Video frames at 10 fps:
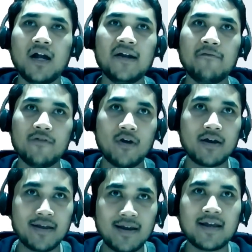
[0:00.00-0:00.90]
And if you are
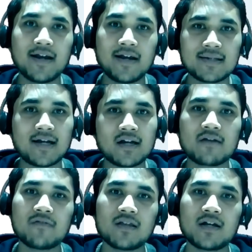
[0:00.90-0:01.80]
really getting
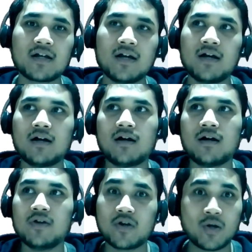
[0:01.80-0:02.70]
started with it,
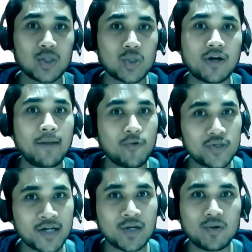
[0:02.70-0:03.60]
you can also try
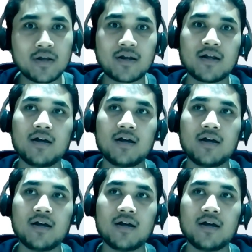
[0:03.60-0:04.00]
Project Euler.